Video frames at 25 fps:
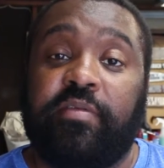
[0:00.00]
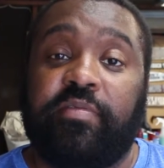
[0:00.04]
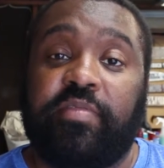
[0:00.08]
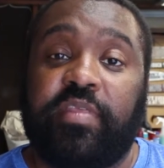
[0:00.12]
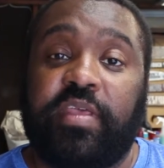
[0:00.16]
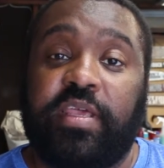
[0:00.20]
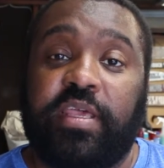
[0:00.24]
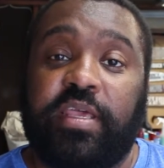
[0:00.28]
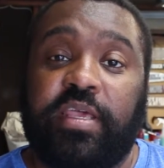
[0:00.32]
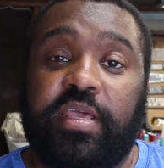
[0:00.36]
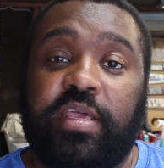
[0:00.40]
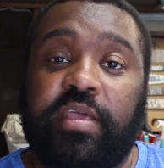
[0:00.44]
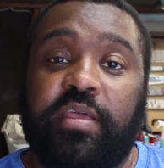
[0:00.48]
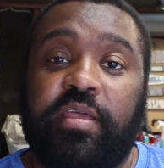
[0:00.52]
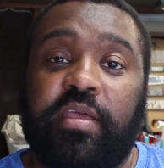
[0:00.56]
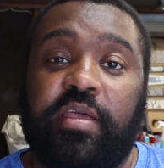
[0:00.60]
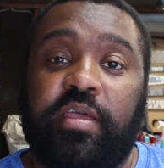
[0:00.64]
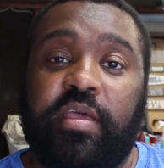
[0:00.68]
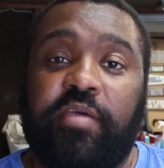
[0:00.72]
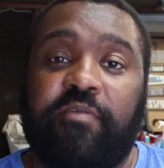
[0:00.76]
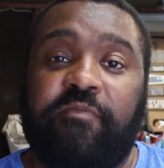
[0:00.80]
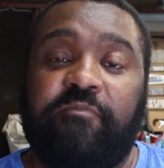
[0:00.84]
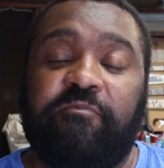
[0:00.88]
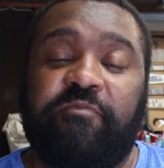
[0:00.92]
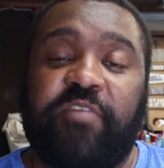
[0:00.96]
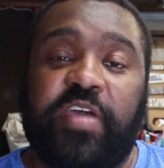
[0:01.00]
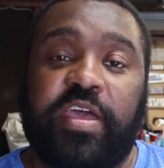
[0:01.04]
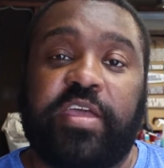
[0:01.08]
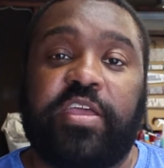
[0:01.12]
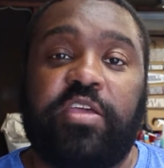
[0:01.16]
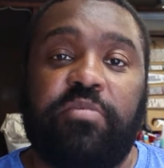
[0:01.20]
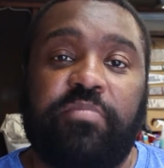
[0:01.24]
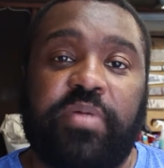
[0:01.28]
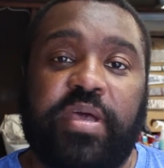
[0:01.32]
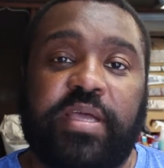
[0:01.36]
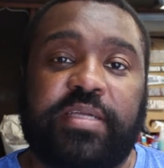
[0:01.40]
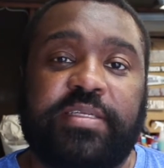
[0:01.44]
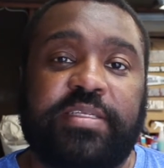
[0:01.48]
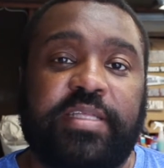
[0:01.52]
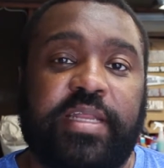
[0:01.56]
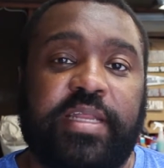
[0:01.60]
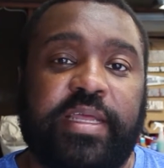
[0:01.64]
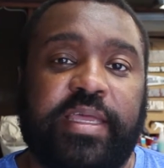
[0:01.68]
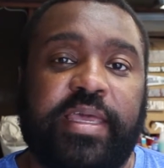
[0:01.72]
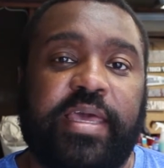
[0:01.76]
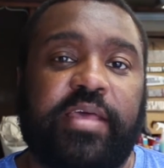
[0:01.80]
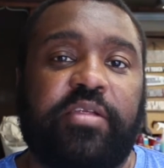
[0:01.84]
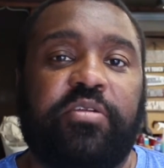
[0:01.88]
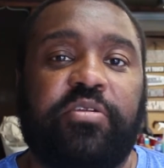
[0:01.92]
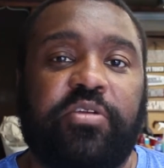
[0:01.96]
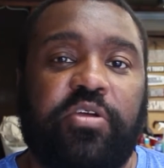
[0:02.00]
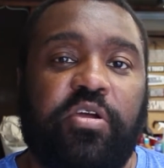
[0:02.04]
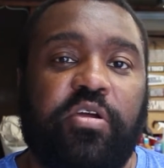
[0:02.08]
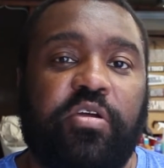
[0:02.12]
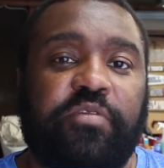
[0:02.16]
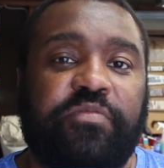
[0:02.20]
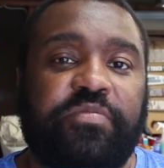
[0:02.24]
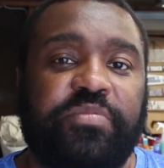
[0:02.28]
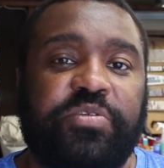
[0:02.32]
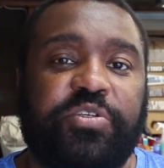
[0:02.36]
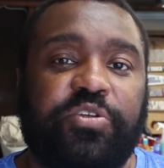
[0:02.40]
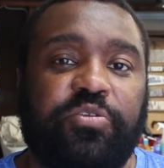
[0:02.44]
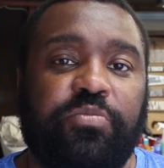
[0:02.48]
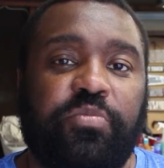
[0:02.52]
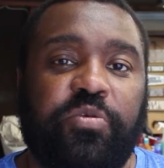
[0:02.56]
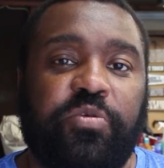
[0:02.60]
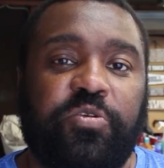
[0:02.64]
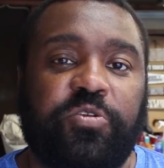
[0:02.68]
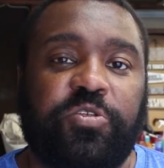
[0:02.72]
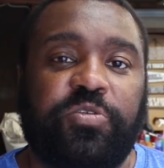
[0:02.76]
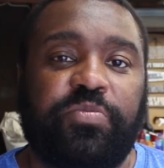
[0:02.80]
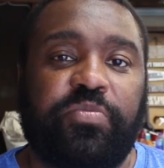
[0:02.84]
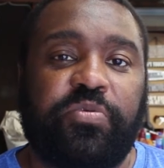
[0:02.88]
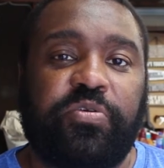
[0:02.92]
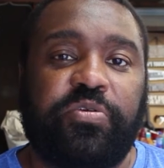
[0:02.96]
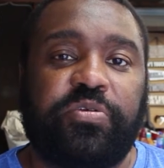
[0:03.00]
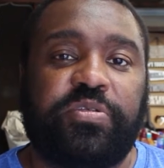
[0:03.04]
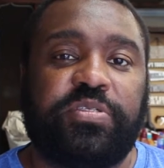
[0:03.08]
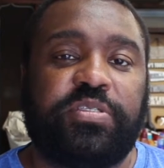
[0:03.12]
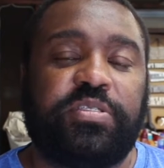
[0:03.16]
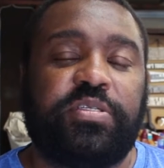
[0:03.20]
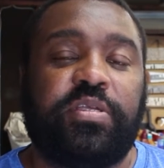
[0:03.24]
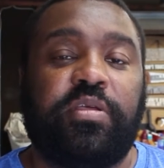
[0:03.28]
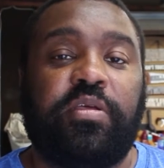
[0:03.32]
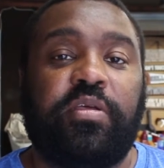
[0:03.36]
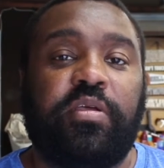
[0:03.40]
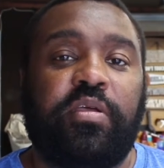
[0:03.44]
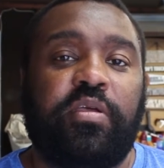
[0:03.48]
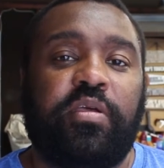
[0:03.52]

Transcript: the vacuum box that I got on the car from Shure Motorsports,